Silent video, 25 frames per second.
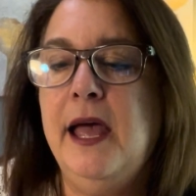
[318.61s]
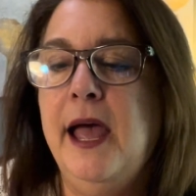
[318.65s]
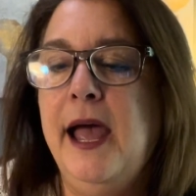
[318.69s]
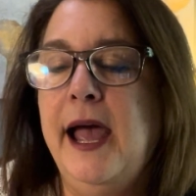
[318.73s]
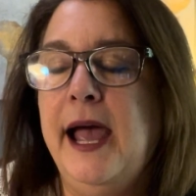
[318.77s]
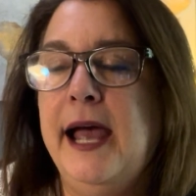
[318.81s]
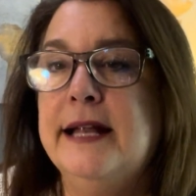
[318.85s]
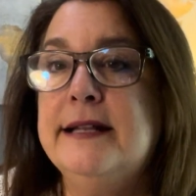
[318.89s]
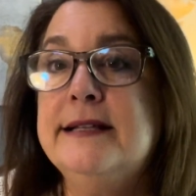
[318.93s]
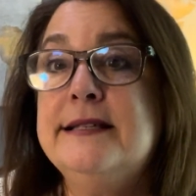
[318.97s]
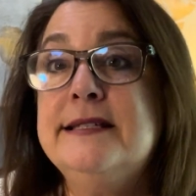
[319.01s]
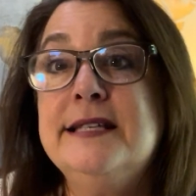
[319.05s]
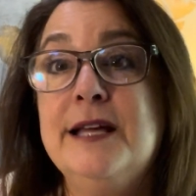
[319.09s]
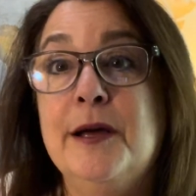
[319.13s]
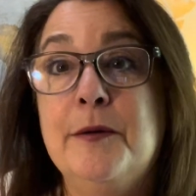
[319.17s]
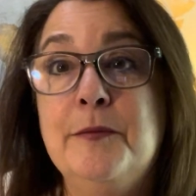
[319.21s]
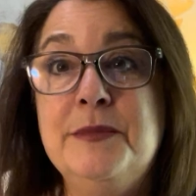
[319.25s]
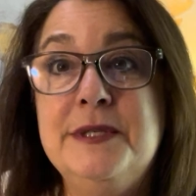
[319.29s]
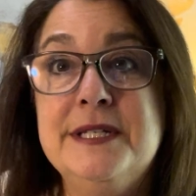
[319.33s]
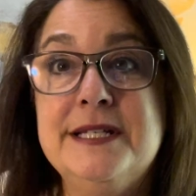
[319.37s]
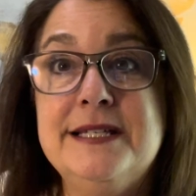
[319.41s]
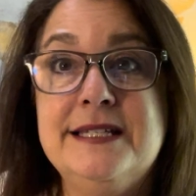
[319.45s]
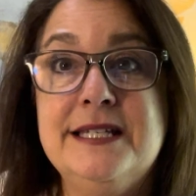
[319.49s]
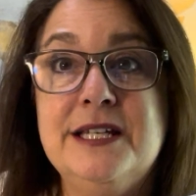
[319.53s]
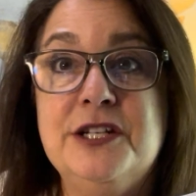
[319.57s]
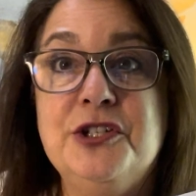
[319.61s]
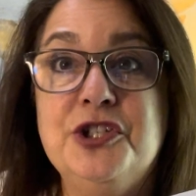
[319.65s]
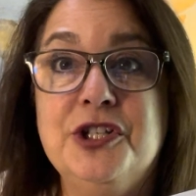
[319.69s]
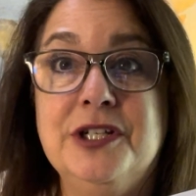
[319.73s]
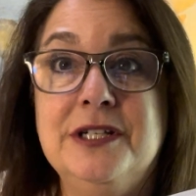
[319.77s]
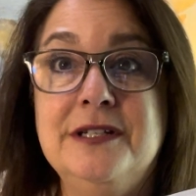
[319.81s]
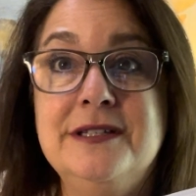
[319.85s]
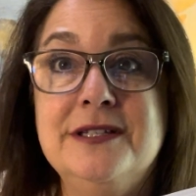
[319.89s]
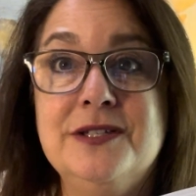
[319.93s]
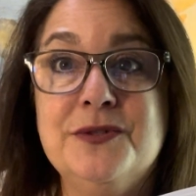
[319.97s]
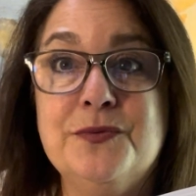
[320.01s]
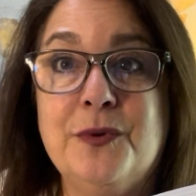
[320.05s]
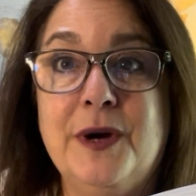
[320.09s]
And some
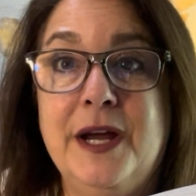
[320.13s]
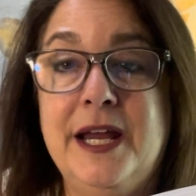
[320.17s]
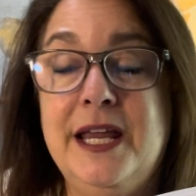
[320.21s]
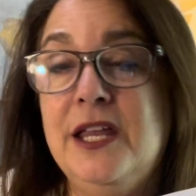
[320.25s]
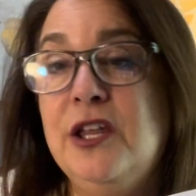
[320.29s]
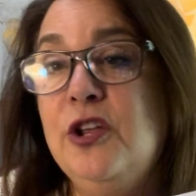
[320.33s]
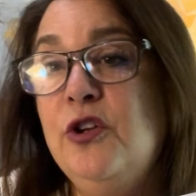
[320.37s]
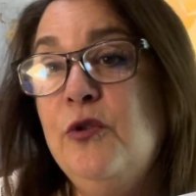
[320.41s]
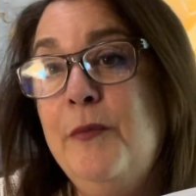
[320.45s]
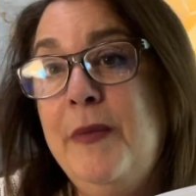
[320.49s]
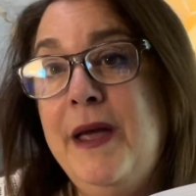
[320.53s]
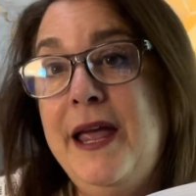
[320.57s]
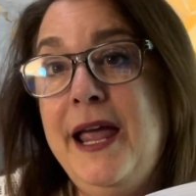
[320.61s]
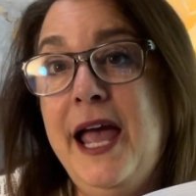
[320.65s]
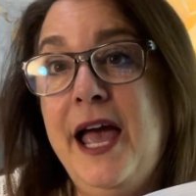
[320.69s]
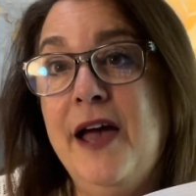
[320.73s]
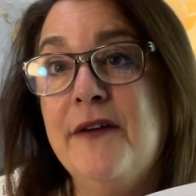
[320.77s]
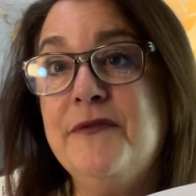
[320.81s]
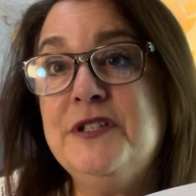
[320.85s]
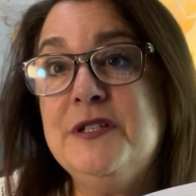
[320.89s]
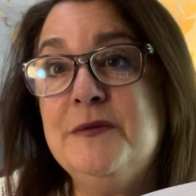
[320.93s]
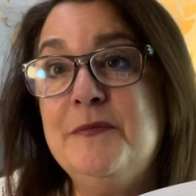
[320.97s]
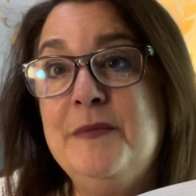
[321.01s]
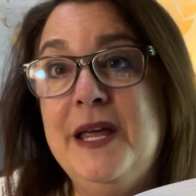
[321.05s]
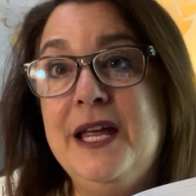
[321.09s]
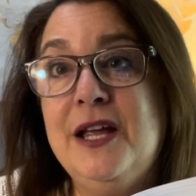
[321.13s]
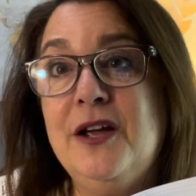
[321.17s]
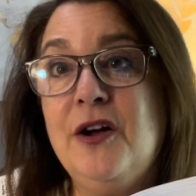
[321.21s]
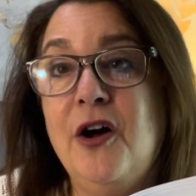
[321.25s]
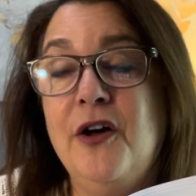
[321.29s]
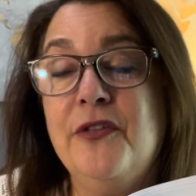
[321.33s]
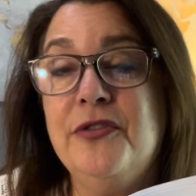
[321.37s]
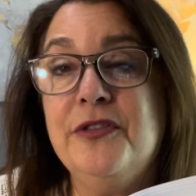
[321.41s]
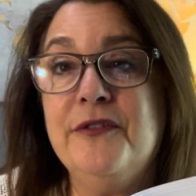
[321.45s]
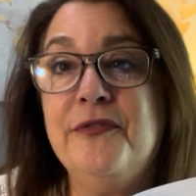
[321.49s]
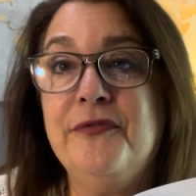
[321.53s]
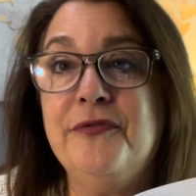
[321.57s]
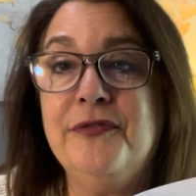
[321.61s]
decisions, right, you may have to make
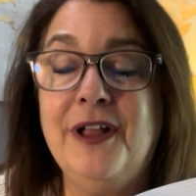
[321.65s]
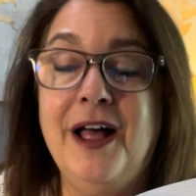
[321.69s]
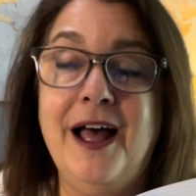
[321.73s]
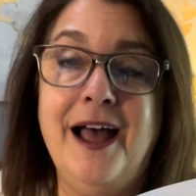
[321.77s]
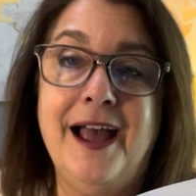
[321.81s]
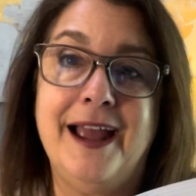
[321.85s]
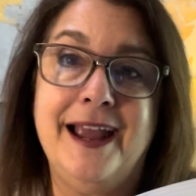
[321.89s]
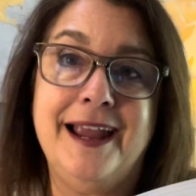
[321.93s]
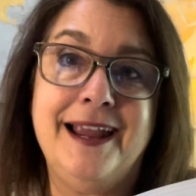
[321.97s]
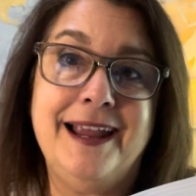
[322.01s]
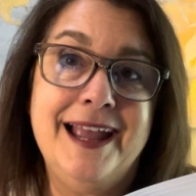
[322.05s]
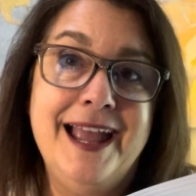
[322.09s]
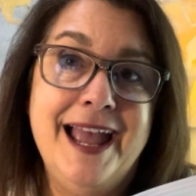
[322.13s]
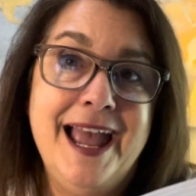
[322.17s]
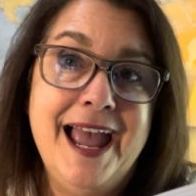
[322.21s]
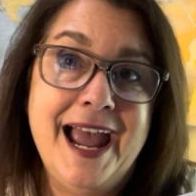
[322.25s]
on the fly.